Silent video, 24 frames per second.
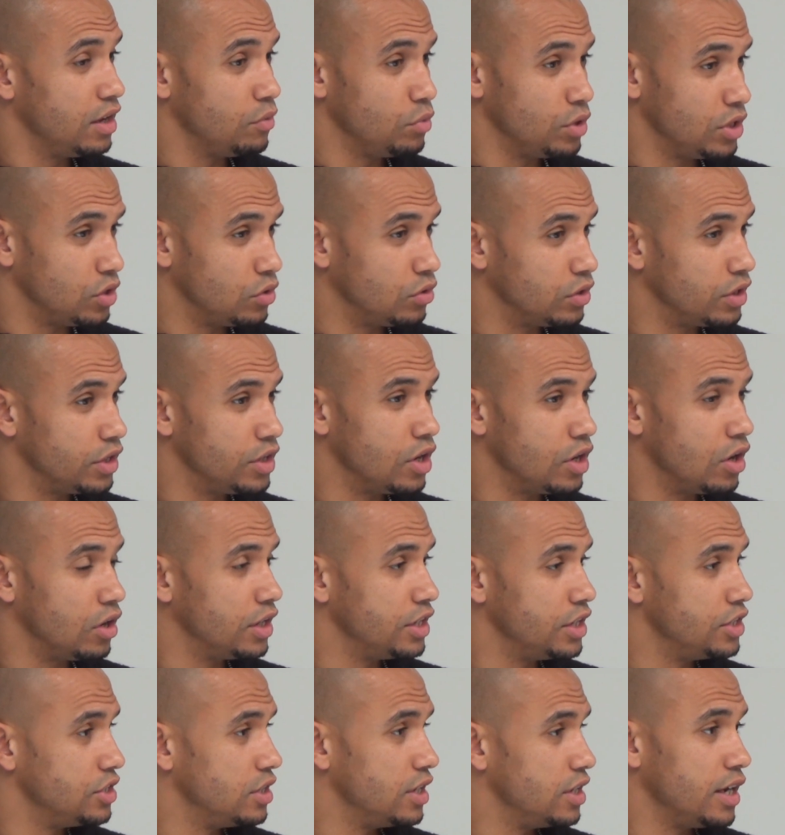with all the
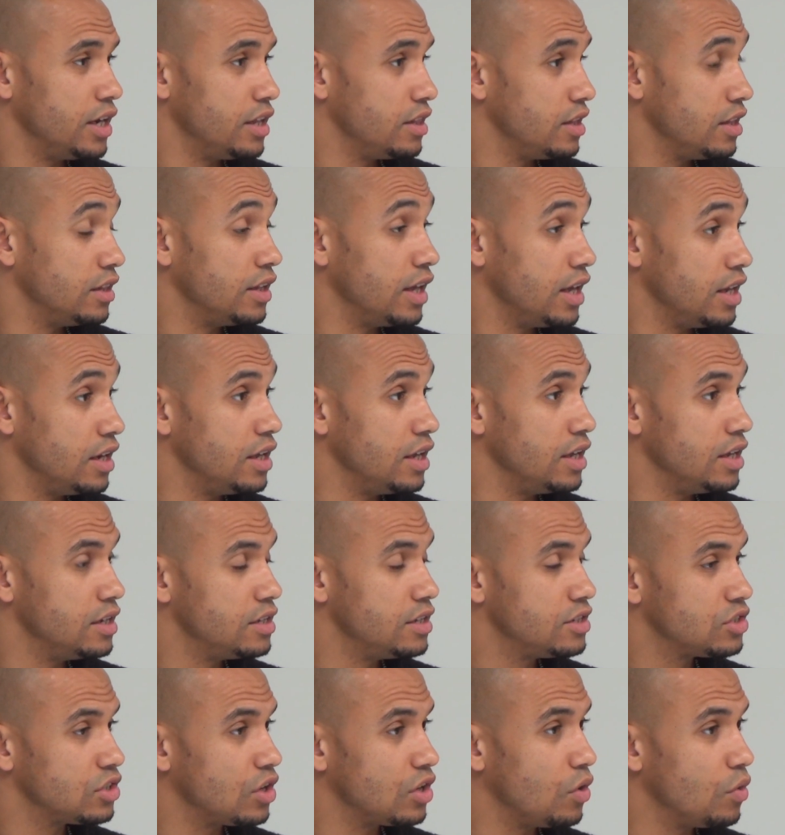knowledge and anything they
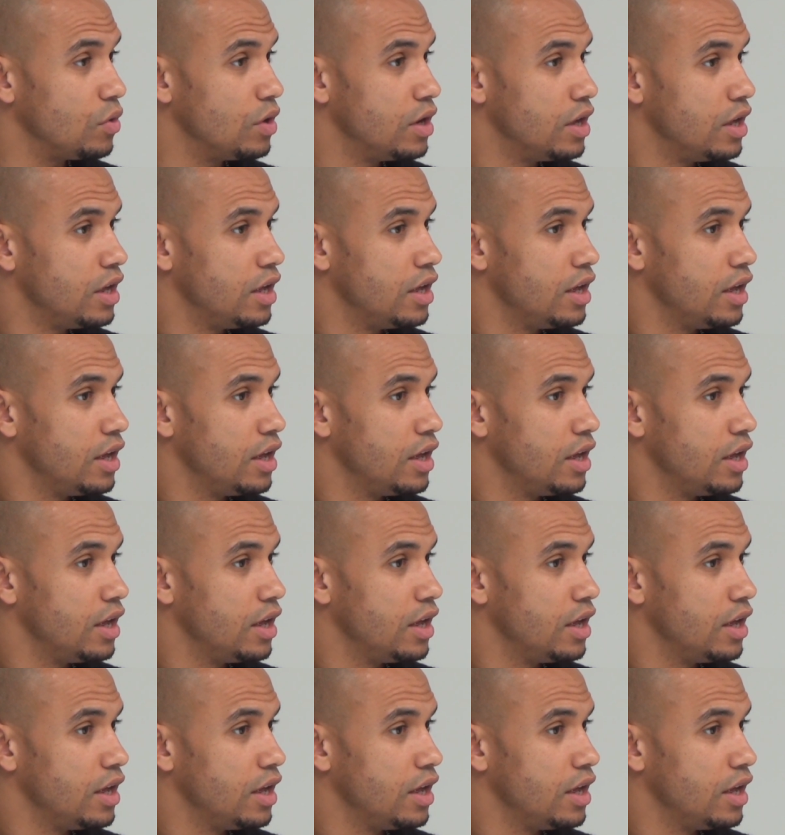need. So